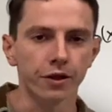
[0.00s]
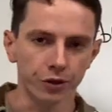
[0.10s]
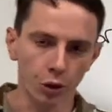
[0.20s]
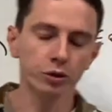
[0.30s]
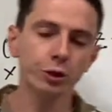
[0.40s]

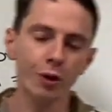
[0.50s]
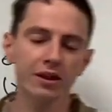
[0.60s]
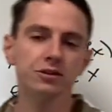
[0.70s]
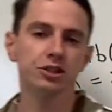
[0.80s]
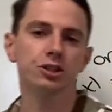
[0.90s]
The only way
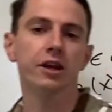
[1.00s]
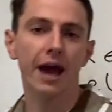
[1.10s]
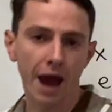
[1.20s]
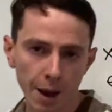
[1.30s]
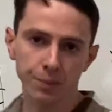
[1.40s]
this is going to
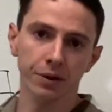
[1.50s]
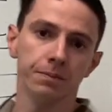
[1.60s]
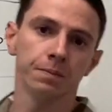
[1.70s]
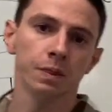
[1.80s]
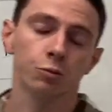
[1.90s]

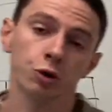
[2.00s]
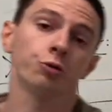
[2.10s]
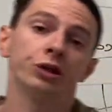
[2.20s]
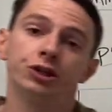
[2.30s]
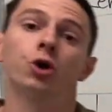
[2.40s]
happen, where
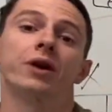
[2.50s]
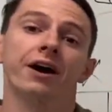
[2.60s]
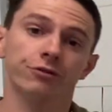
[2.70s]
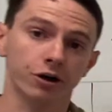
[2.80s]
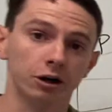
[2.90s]
we don't
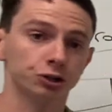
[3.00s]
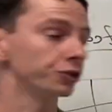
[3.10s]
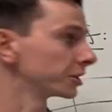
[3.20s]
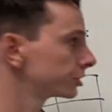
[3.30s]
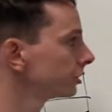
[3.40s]
have a
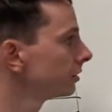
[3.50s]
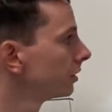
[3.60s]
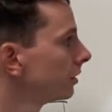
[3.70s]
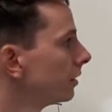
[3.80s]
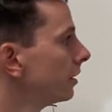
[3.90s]

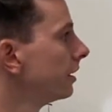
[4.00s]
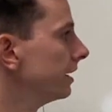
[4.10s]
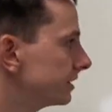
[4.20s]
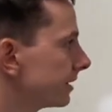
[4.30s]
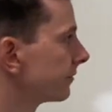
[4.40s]
contradiction, is